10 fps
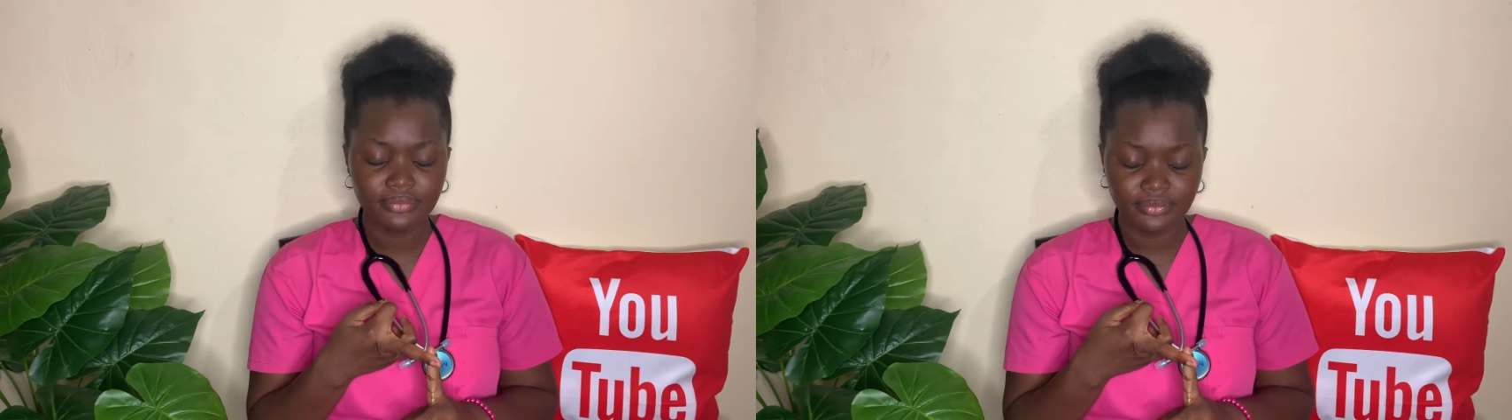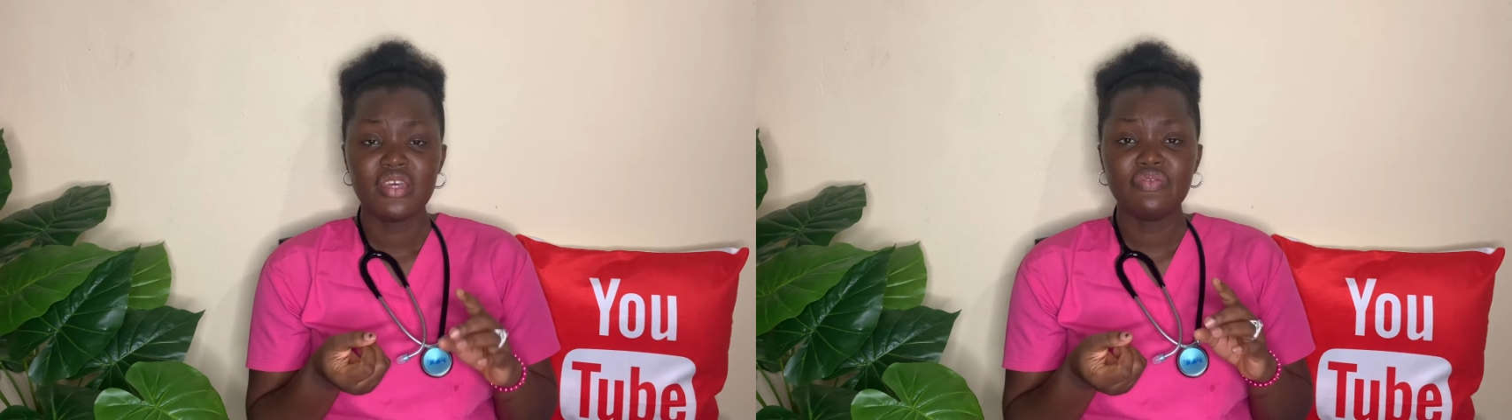
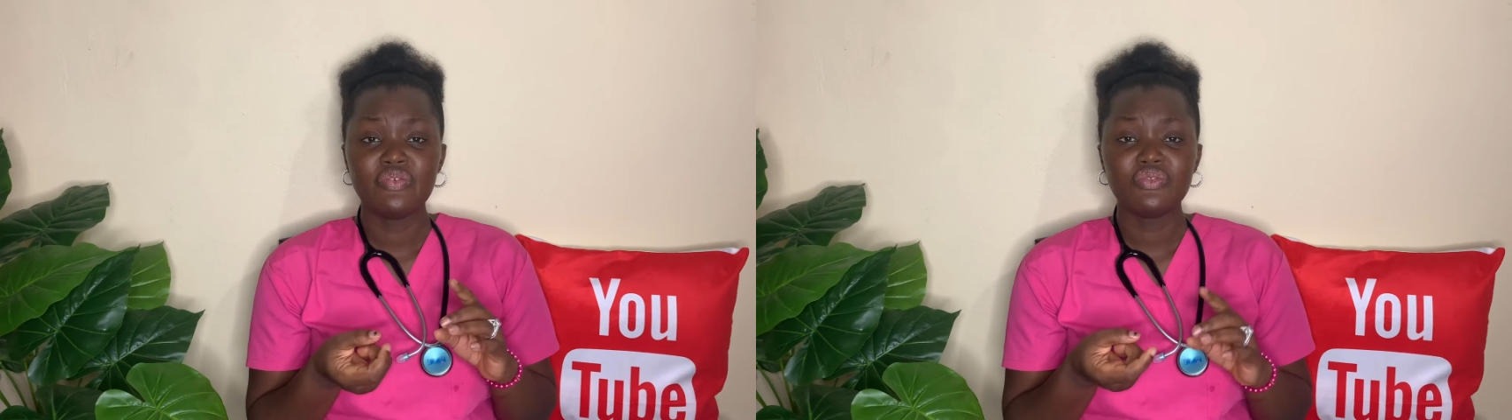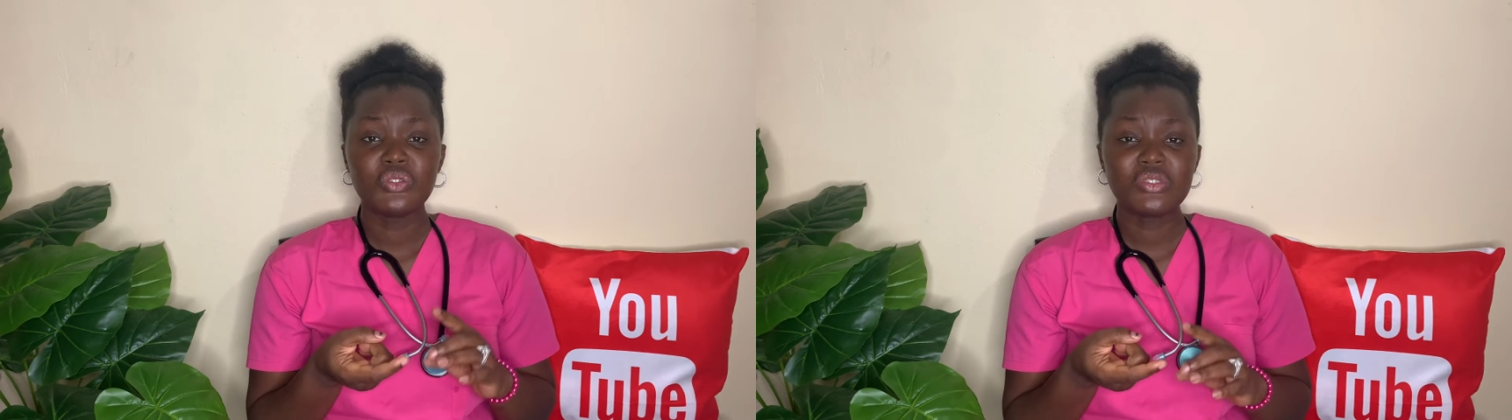if
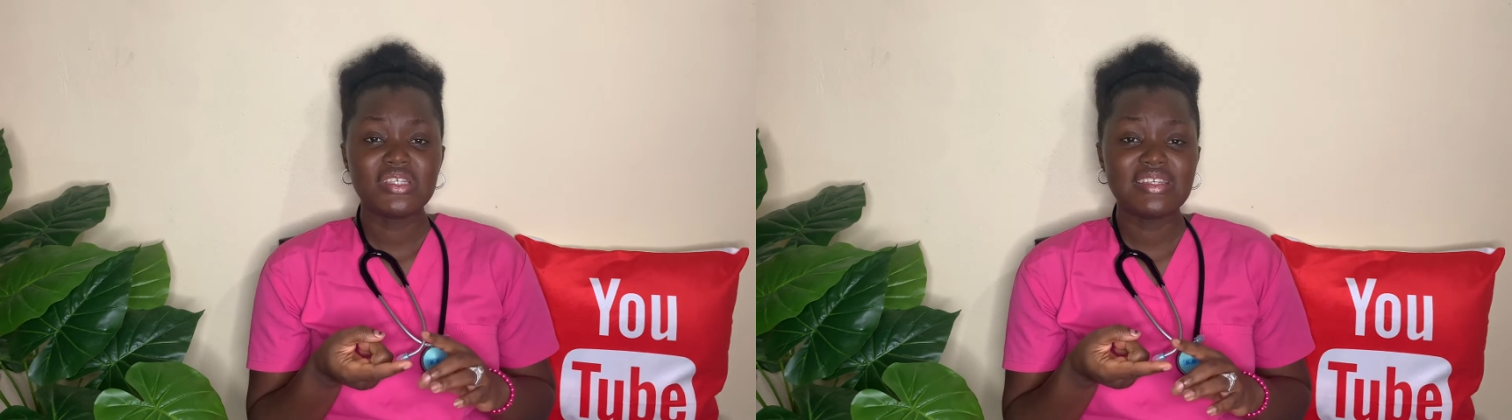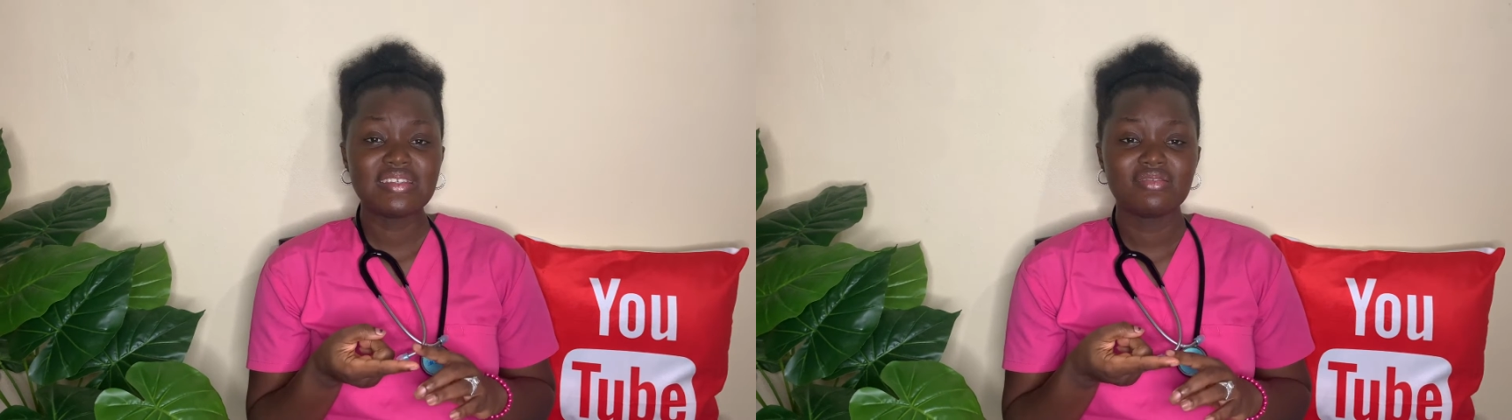you've
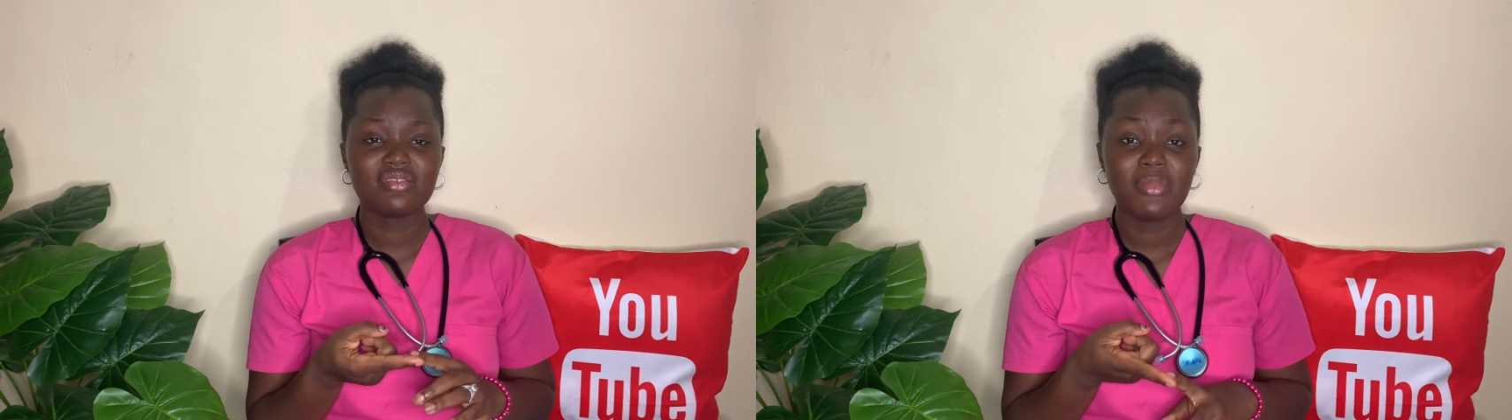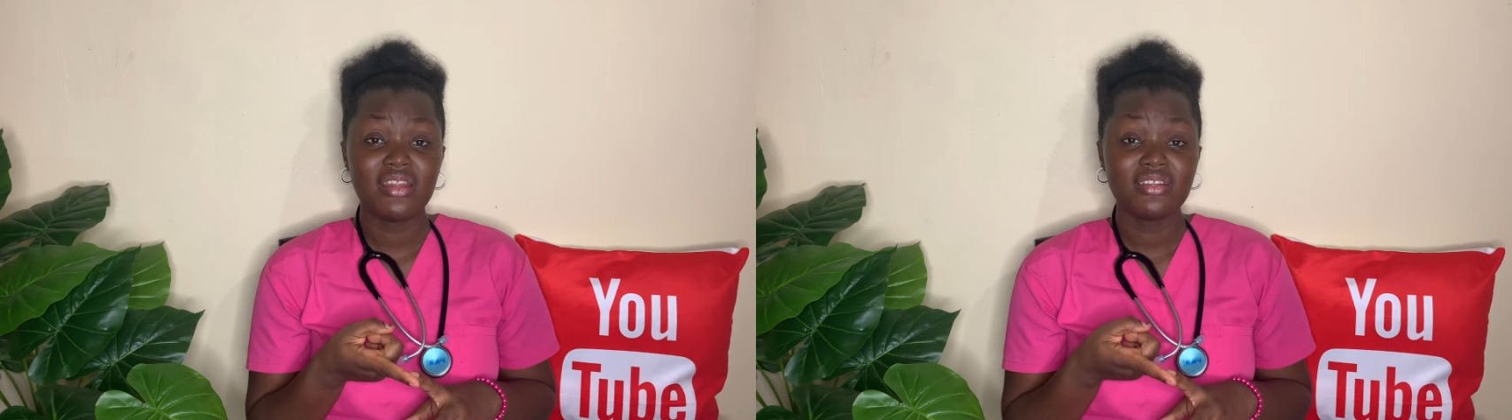noticed
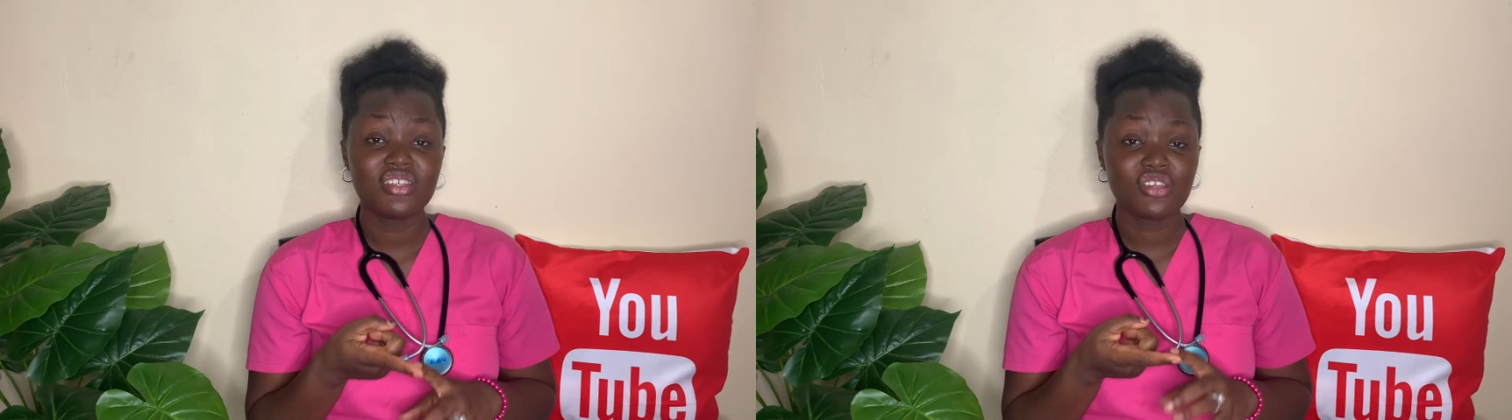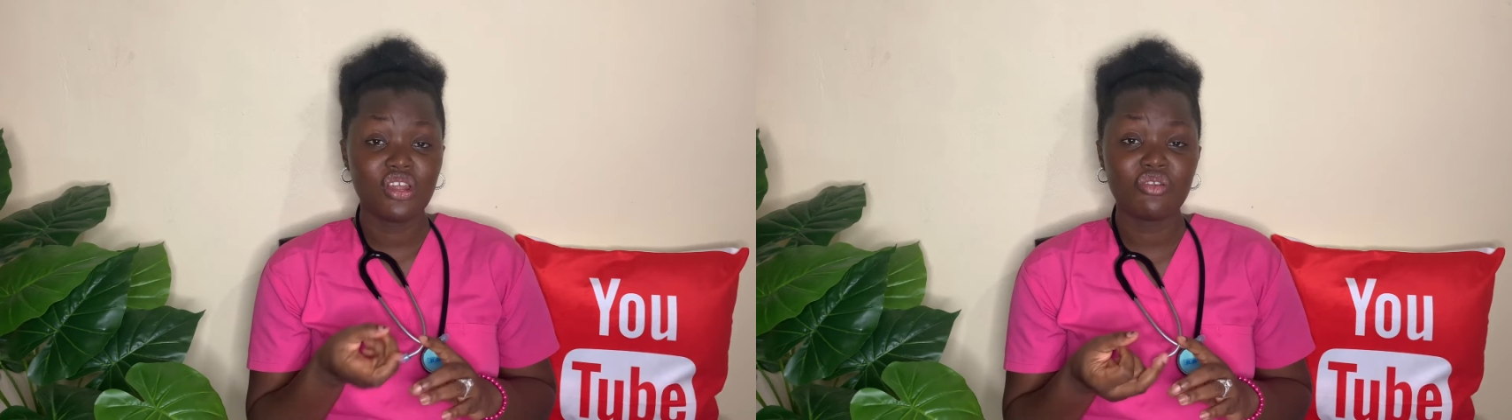any
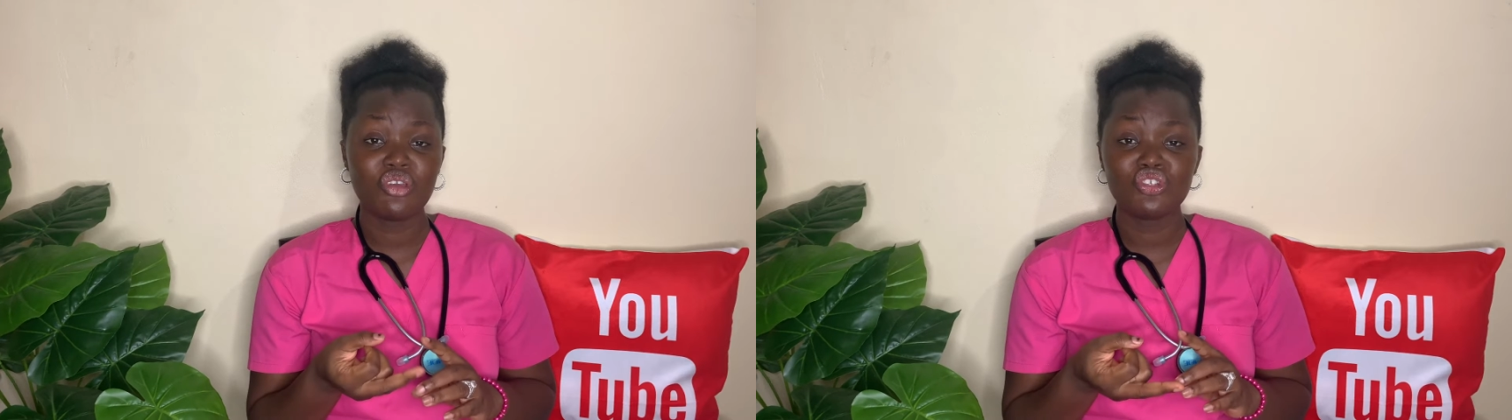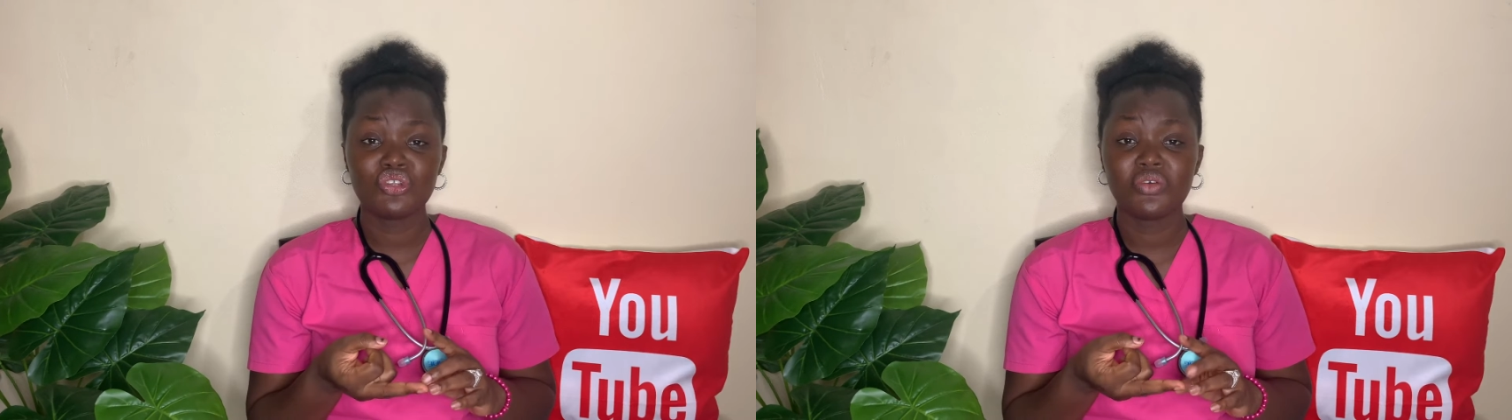discoloration